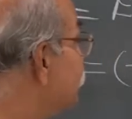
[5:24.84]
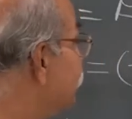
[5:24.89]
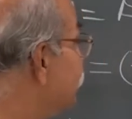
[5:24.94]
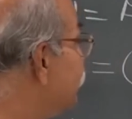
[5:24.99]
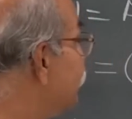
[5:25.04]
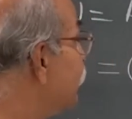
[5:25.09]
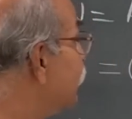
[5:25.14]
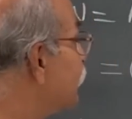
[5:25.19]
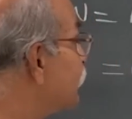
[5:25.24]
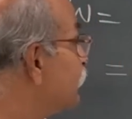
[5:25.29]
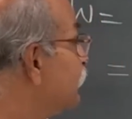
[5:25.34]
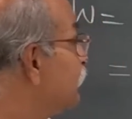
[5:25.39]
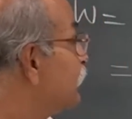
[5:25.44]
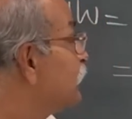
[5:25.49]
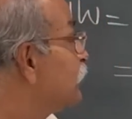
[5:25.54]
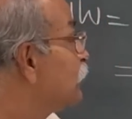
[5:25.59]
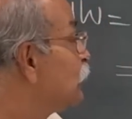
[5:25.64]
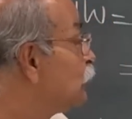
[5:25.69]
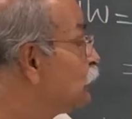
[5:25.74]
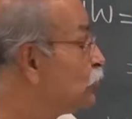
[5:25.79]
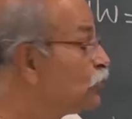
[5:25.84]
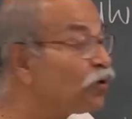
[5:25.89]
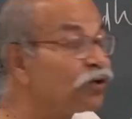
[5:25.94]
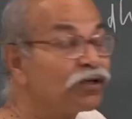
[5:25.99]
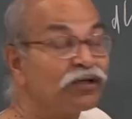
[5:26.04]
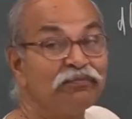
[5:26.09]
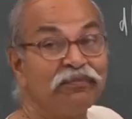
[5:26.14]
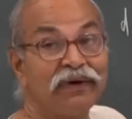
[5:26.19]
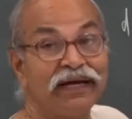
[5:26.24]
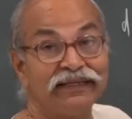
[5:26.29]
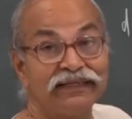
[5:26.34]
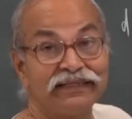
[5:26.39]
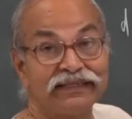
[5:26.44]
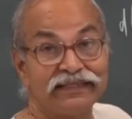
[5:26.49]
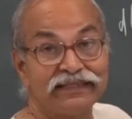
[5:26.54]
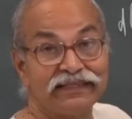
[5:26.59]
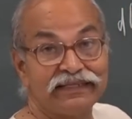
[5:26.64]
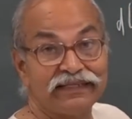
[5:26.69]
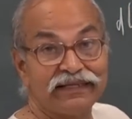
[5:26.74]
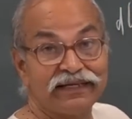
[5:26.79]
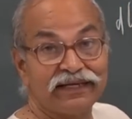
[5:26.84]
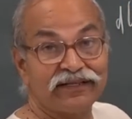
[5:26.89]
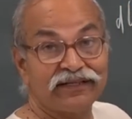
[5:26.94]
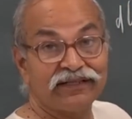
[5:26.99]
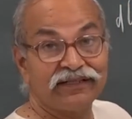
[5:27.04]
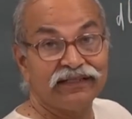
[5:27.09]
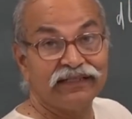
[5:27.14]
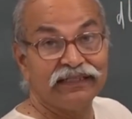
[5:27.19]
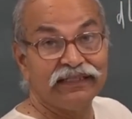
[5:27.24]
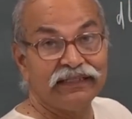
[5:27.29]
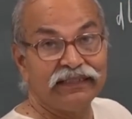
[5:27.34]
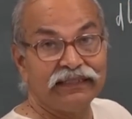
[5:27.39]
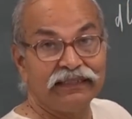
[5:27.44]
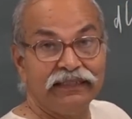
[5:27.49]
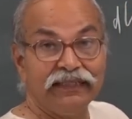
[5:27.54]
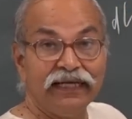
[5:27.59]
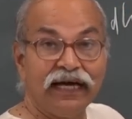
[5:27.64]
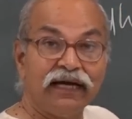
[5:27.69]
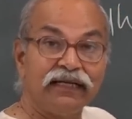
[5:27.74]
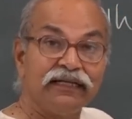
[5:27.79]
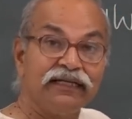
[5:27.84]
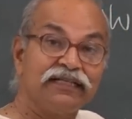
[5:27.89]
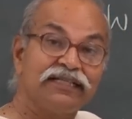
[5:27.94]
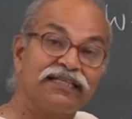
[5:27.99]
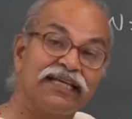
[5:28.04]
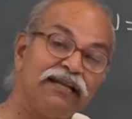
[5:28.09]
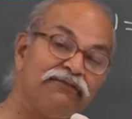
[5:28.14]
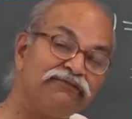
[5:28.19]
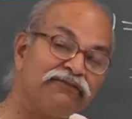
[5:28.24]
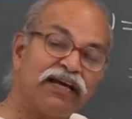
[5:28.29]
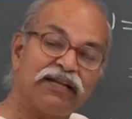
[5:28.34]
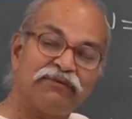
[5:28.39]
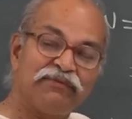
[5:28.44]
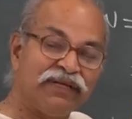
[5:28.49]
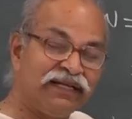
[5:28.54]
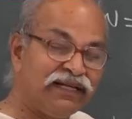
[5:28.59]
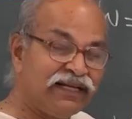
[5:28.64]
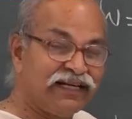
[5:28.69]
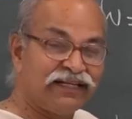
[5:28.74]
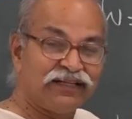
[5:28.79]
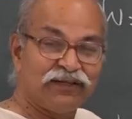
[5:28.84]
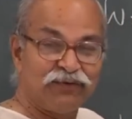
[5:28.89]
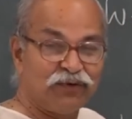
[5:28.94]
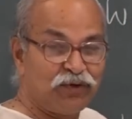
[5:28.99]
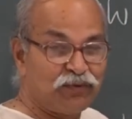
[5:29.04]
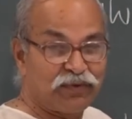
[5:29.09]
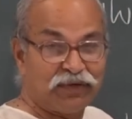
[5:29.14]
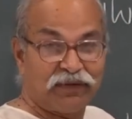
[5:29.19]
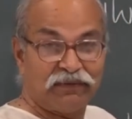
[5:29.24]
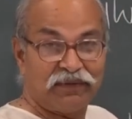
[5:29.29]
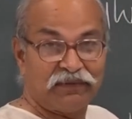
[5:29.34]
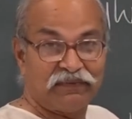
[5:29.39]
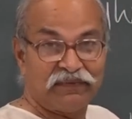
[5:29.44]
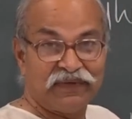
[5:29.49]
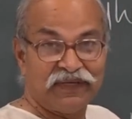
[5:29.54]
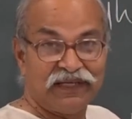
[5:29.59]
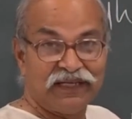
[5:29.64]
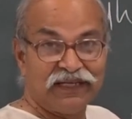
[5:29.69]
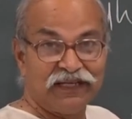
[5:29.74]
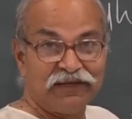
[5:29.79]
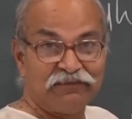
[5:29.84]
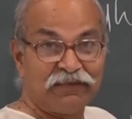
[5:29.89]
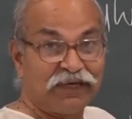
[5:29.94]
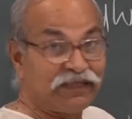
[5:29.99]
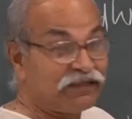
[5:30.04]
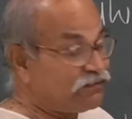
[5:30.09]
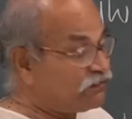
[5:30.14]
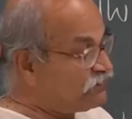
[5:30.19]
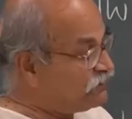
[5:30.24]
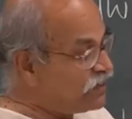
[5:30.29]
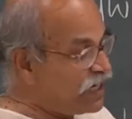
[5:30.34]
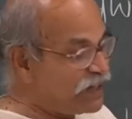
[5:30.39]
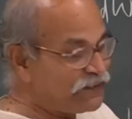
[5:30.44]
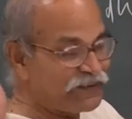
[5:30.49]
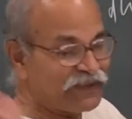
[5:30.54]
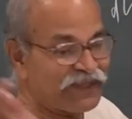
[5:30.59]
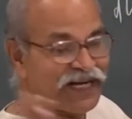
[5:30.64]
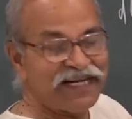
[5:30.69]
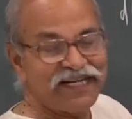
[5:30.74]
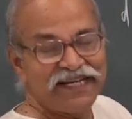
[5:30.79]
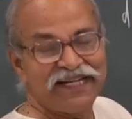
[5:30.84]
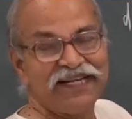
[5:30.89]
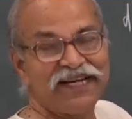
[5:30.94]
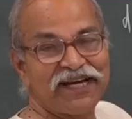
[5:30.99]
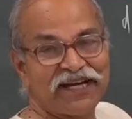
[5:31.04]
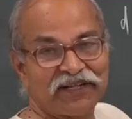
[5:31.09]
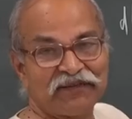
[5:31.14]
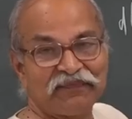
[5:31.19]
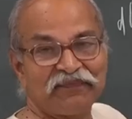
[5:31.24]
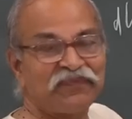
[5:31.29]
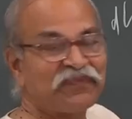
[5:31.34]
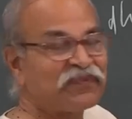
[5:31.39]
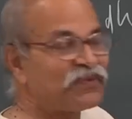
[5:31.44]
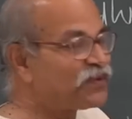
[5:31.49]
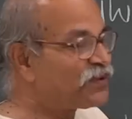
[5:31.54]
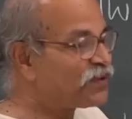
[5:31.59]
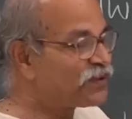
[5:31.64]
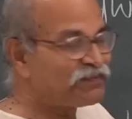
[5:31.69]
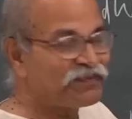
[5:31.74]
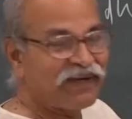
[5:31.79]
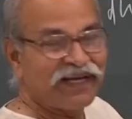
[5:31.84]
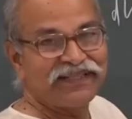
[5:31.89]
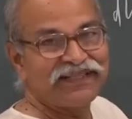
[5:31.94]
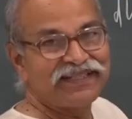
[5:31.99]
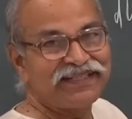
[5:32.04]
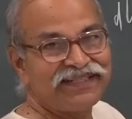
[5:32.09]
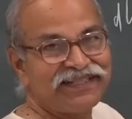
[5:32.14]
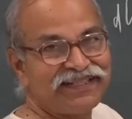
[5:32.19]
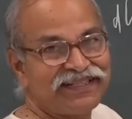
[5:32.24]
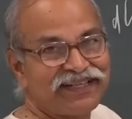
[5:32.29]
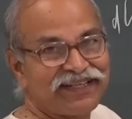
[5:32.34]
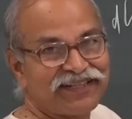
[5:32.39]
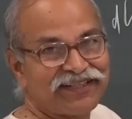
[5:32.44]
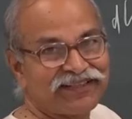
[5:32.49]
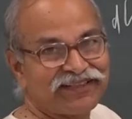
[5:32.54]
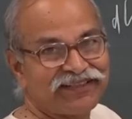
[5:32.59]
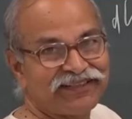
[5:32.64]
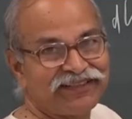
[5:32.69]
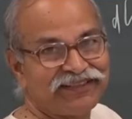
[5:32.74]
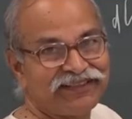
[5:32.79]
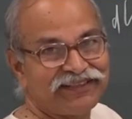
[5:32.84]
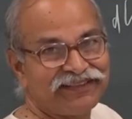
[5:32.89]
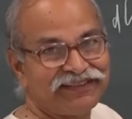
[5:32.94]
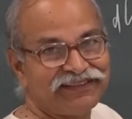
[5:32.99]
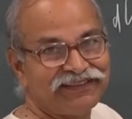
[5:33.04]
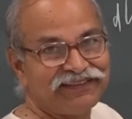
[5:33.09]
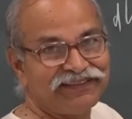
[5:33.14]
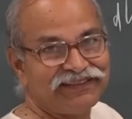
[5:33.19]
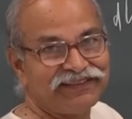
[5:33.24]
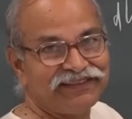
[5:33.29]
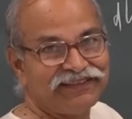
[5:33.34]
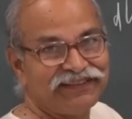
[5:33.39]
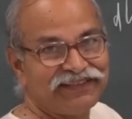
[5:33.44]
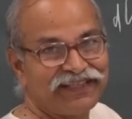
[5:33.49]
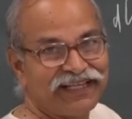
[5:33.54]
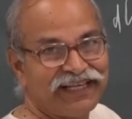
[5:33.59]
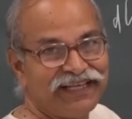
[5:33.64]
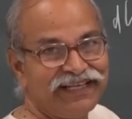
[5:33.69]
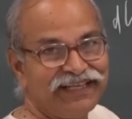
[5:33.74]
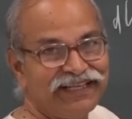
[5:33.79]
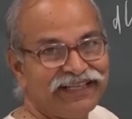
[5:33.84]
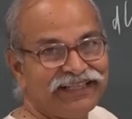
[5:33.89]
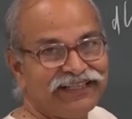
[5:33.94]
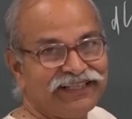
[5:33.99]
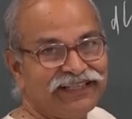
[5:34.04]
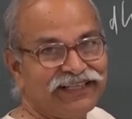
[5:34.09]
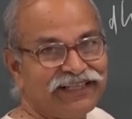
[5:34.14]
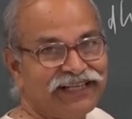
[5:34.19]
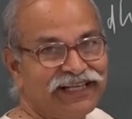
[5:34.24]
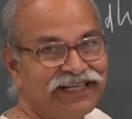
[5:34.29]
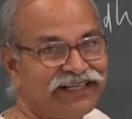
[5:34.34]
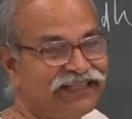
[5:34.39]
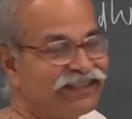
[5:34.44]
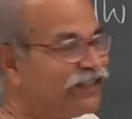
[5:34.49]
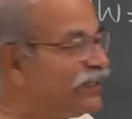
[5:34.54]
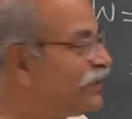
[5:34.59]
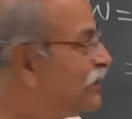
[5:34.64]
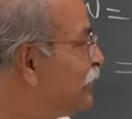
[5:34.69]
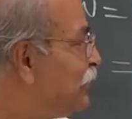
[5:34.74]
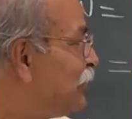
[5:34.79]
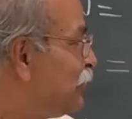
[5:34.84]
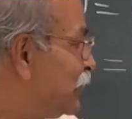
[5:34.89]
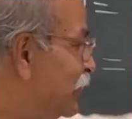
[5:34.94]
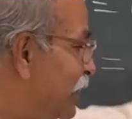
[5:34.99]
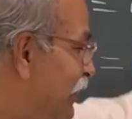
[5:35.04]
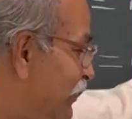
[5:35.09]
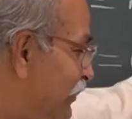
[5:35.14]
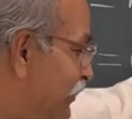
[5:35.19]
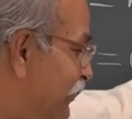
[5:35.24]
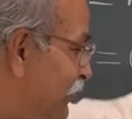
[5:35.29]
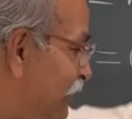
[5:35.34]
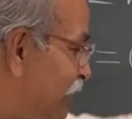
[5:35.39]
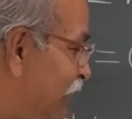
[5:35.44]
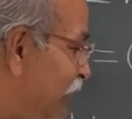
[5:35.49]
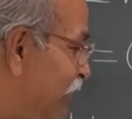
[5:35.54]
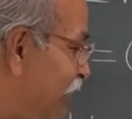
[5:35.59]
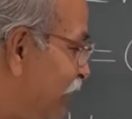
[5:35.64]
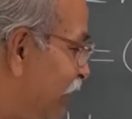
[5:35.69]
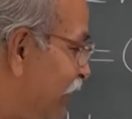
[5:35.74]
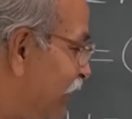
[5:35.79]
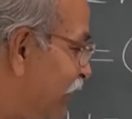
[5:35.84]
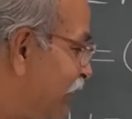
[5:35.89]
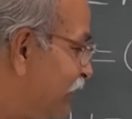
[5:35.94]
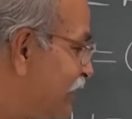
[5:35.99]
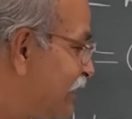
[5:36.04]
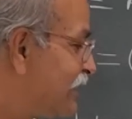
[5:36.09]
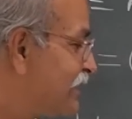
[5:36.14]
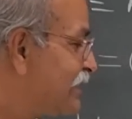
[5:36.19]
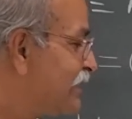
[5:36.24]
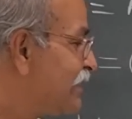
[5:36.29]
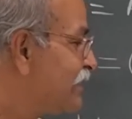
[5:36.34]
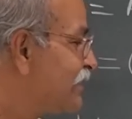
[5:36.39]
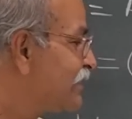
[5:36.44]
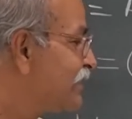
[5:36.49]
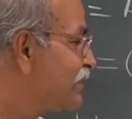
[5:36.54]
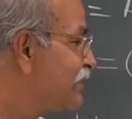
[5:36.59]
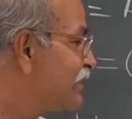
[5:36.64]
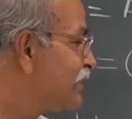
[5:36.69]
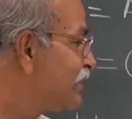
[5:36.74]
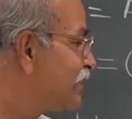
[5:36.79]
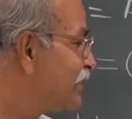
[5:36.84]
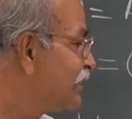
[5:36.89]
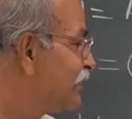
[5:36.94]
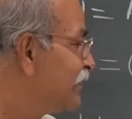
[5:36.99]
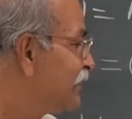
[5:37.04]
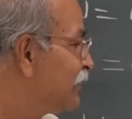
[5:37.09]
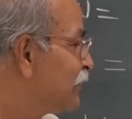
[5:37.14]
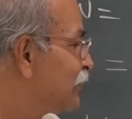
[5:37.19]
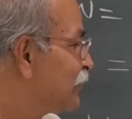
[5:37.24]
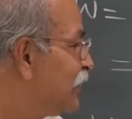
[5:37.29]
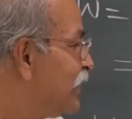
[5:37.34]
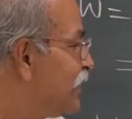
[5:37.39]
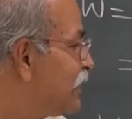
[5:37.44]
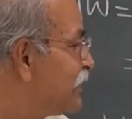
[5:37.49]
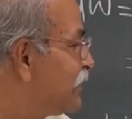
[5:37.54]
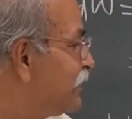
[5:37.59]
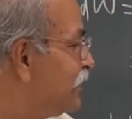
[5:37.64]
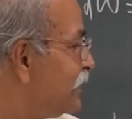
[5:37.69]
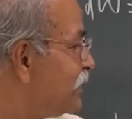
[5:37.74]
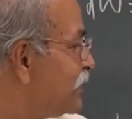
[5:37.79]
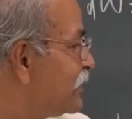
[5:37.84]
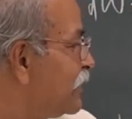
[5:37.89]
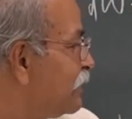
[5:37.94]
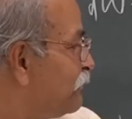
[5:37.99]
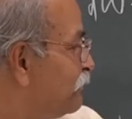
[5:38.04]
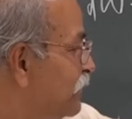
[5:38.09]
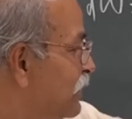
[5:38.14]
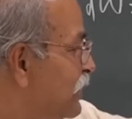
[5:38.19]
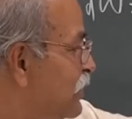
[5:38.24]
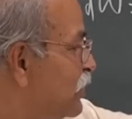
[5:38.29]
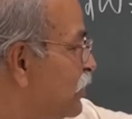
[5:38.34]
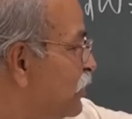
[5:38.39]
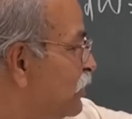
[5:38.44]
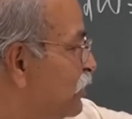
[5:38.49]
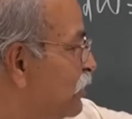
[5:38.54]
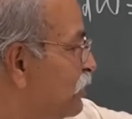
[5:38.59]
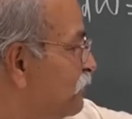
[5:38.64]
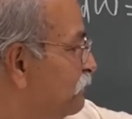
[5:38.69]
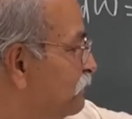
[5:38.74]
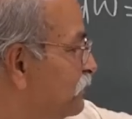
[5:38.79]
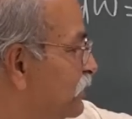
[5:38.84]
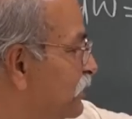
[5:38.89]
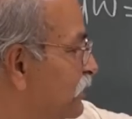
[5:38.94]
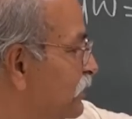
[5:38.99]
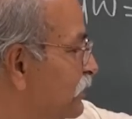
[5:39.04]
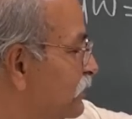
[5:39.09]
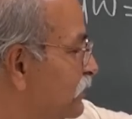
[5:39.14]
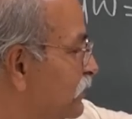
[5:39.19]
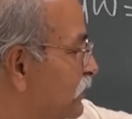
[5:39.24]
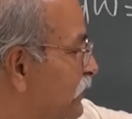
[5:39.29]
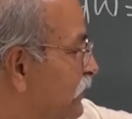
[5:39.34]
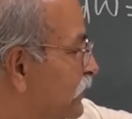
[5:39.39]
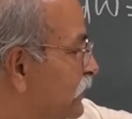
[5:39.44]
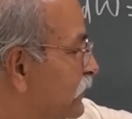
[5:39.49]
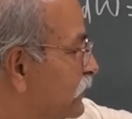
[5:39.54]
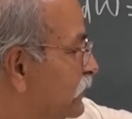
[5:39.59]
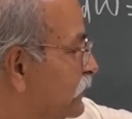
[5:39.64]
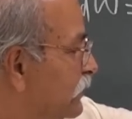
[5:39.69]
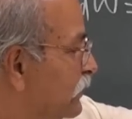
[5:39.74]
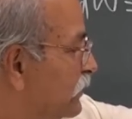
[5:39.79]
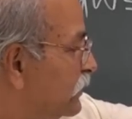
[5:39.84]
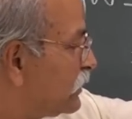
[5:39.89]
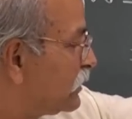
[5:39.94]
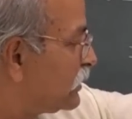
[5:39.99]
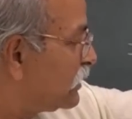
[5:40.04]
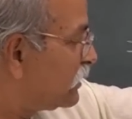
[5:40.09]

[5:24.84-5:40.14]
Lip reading: dr not minus dr. Dr itself can be negative, no problem, but we have to write dr not minus dr, okay? And then you get the consistent result. So, it is this definition of this